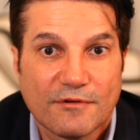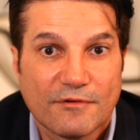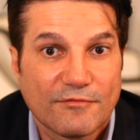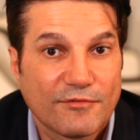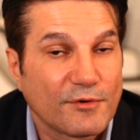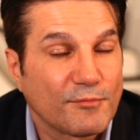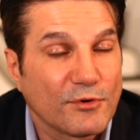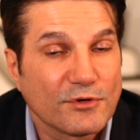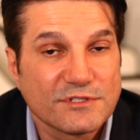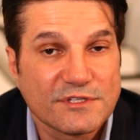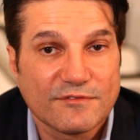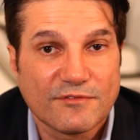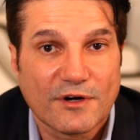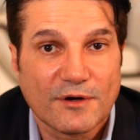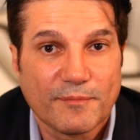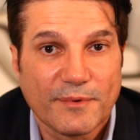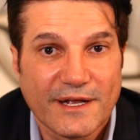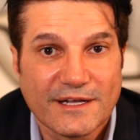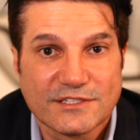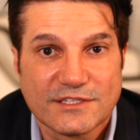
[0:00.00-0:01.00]
For most of our
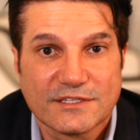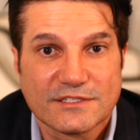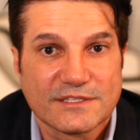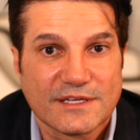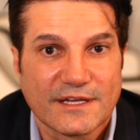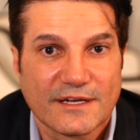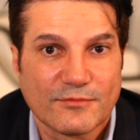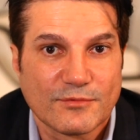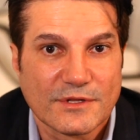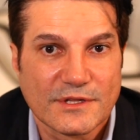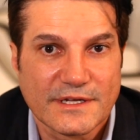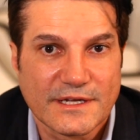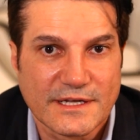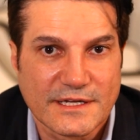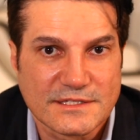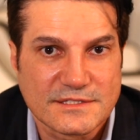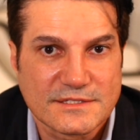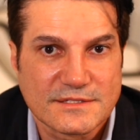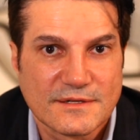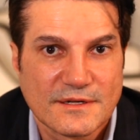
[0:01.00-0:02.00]
patients, it really
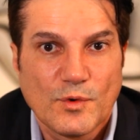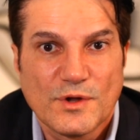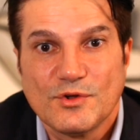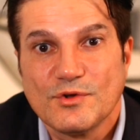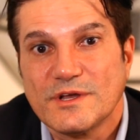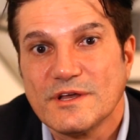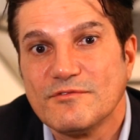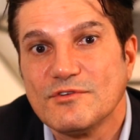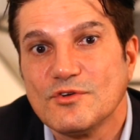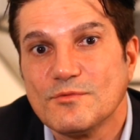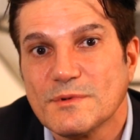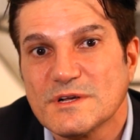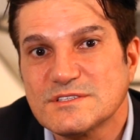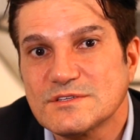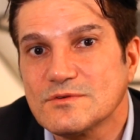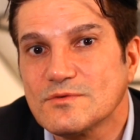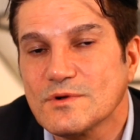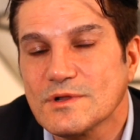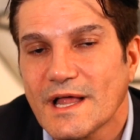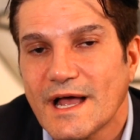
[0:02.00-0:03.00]
is. We do give you
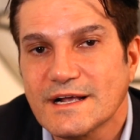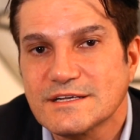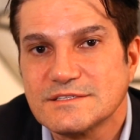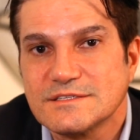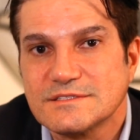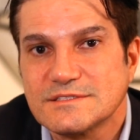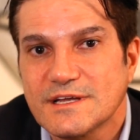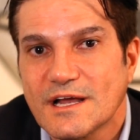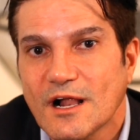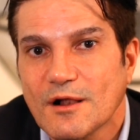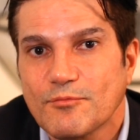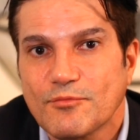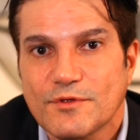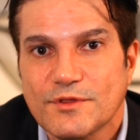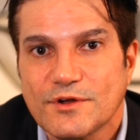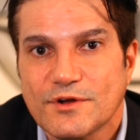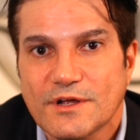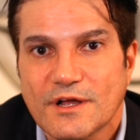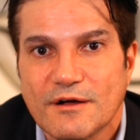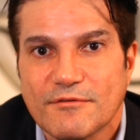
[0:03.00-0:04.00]
muscle relaxants to help with
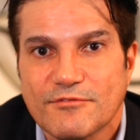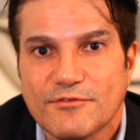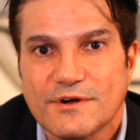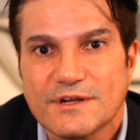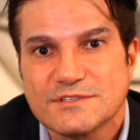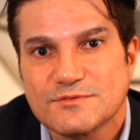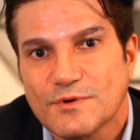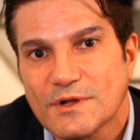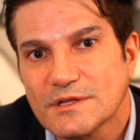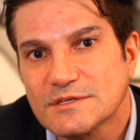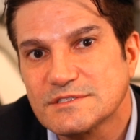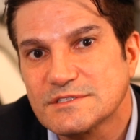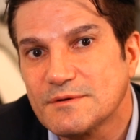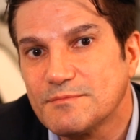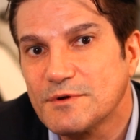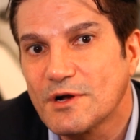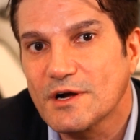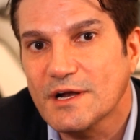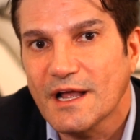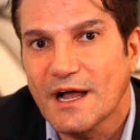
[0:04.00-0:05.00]
your comfort, as well as some
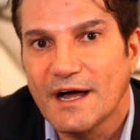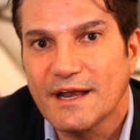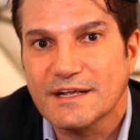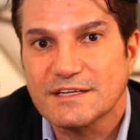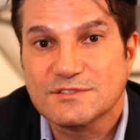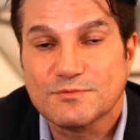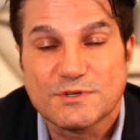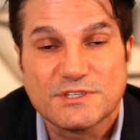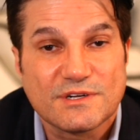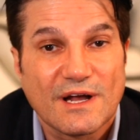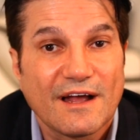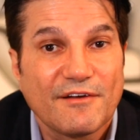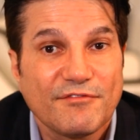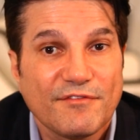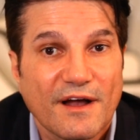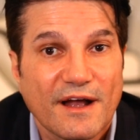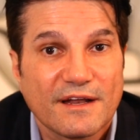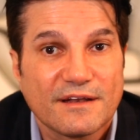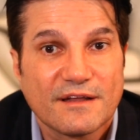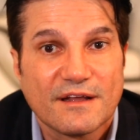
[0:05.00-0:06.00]
narcotics, which I
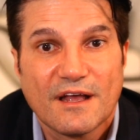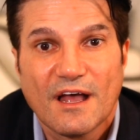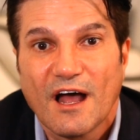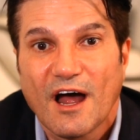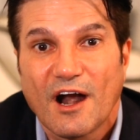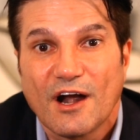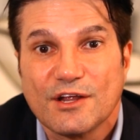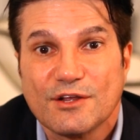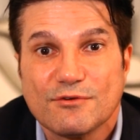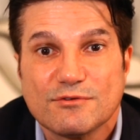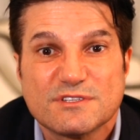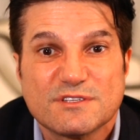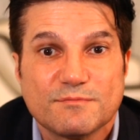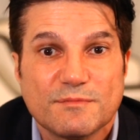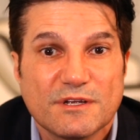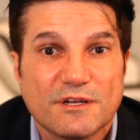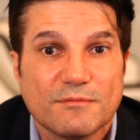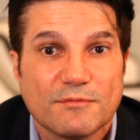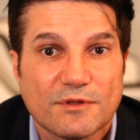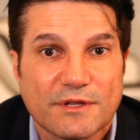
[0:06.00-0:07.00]
find are used
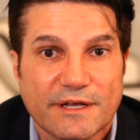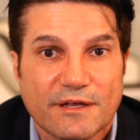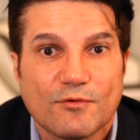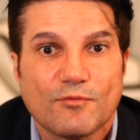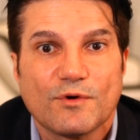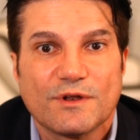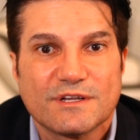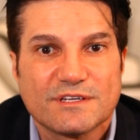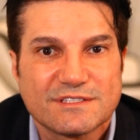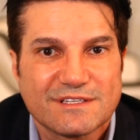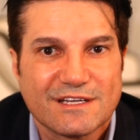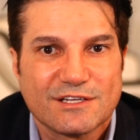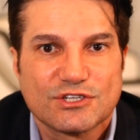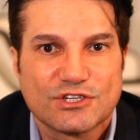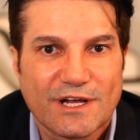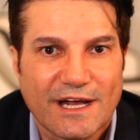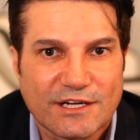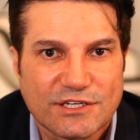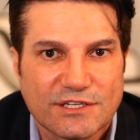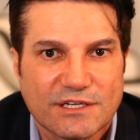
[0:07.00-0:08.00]
minimally when this
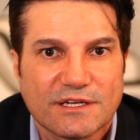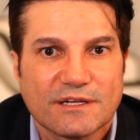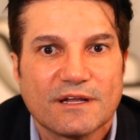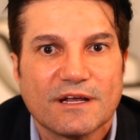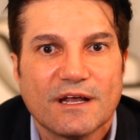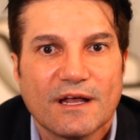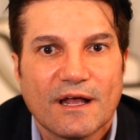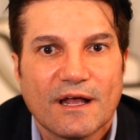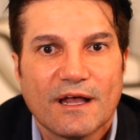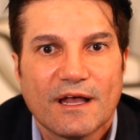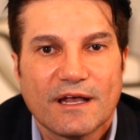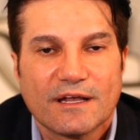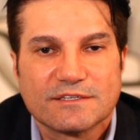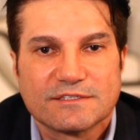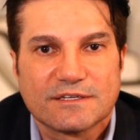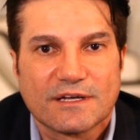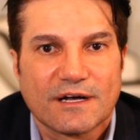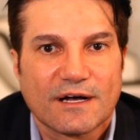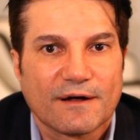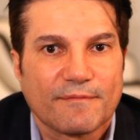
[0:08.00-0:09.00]
injection is
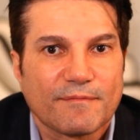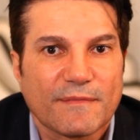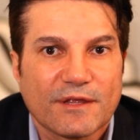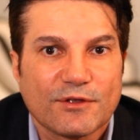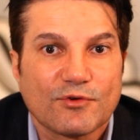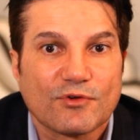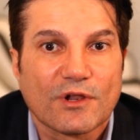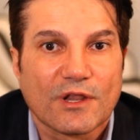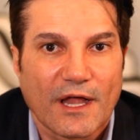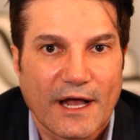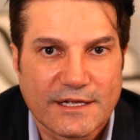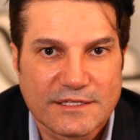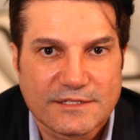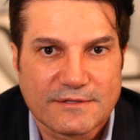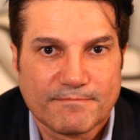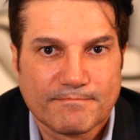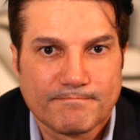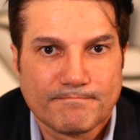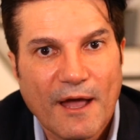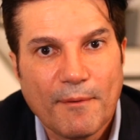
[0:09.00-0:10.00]
utilized.
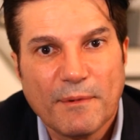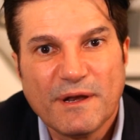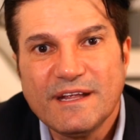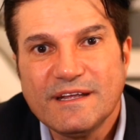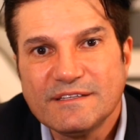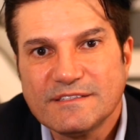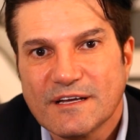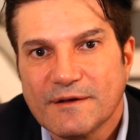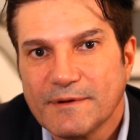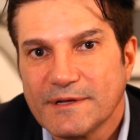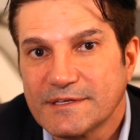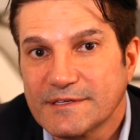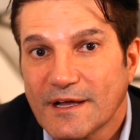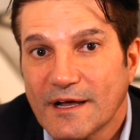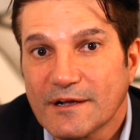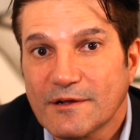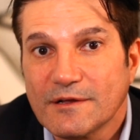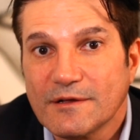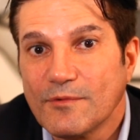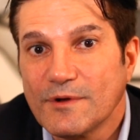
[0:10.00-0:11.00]
A mini tummy
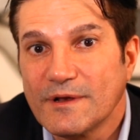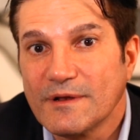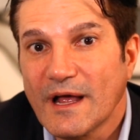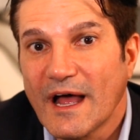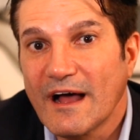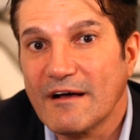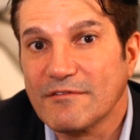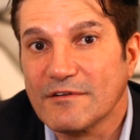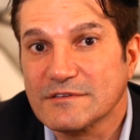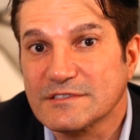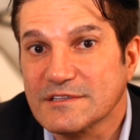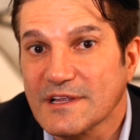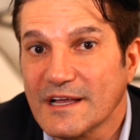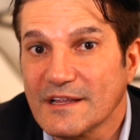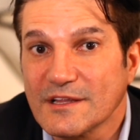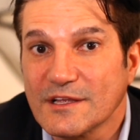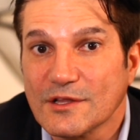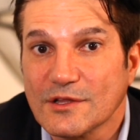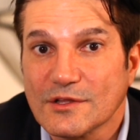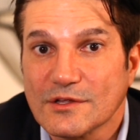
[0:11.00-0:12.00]
tuck would have a
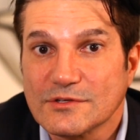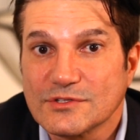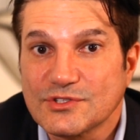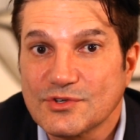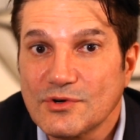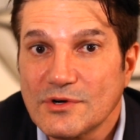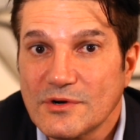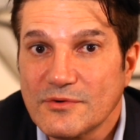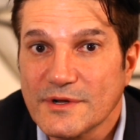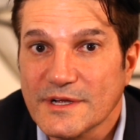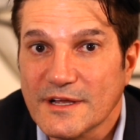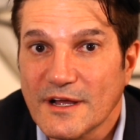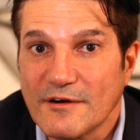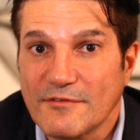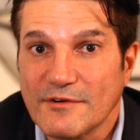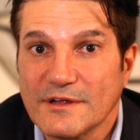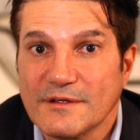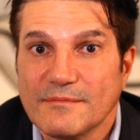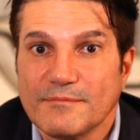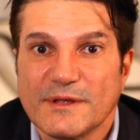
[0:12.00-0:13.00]
slightly shorter
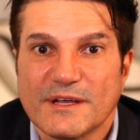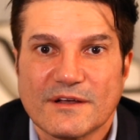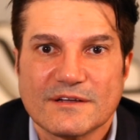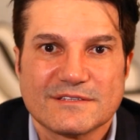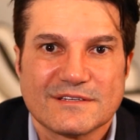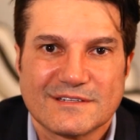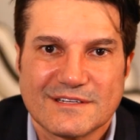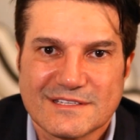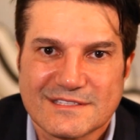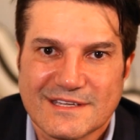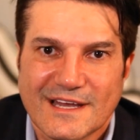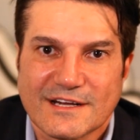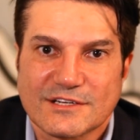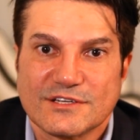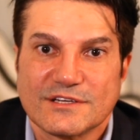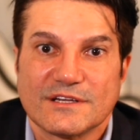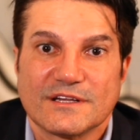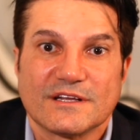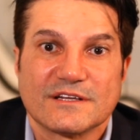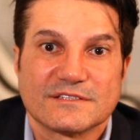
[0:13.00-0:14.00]
recovery because the
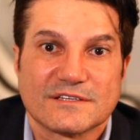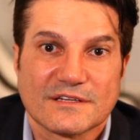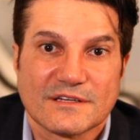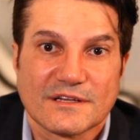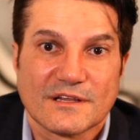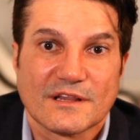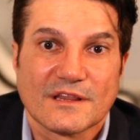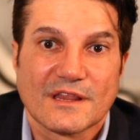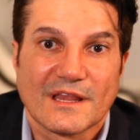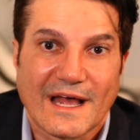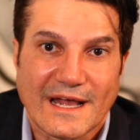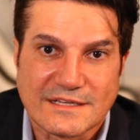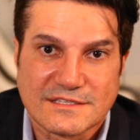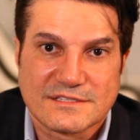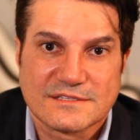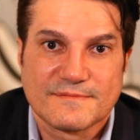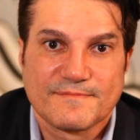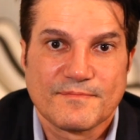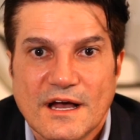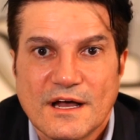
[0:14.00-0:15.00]
dissection is a little
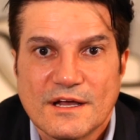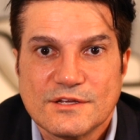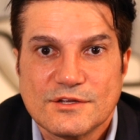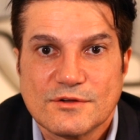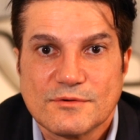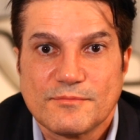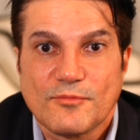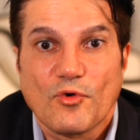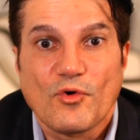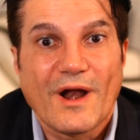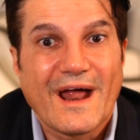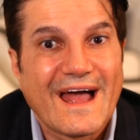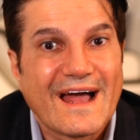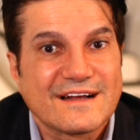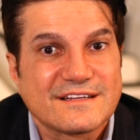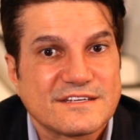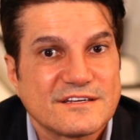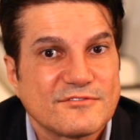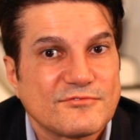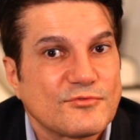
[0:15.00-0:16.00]
less. You're more
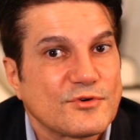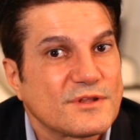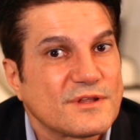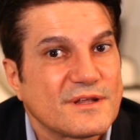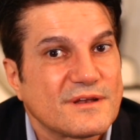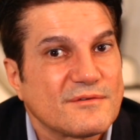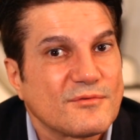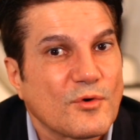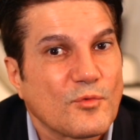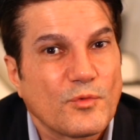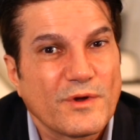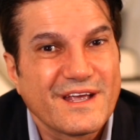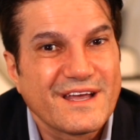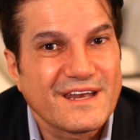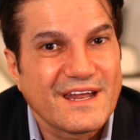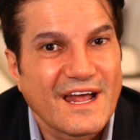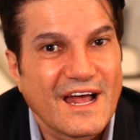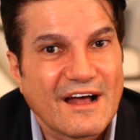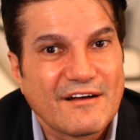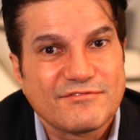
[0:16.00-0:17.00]
active within a week and
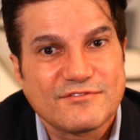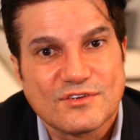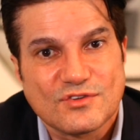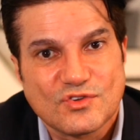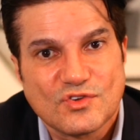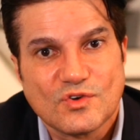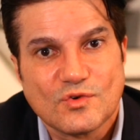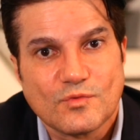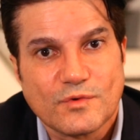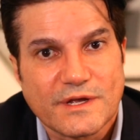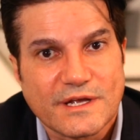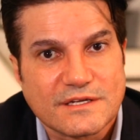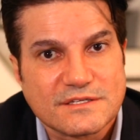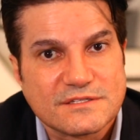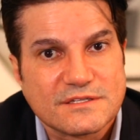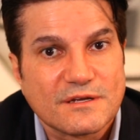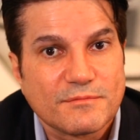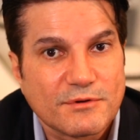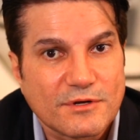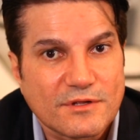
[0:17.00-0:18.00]
a half to 2 weeks
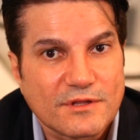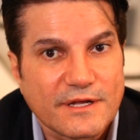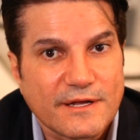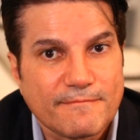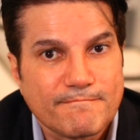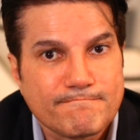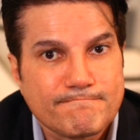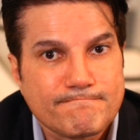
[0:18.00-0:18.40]
typically.